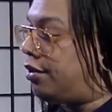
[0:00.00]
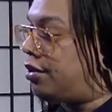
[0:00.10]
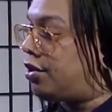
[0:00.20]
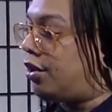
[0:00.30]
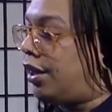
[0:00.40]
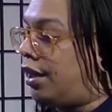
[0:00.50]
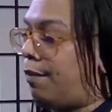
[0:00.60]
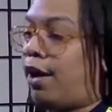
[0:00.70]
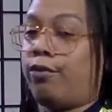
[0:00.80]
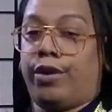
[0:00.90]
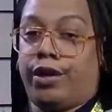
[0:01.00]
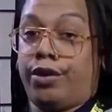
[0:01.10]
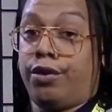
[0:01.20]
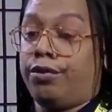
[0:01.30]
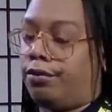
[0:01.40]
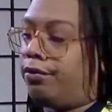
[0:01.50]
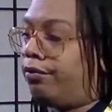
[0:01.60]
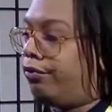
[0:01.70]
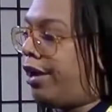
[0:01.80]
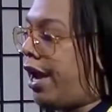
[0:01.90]
So you're getting my real
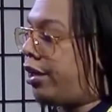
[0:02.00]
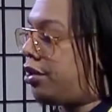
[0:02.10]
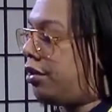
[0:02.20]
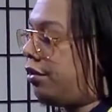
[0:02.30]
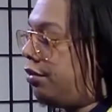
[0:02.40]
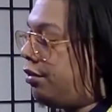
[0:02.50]
reaction.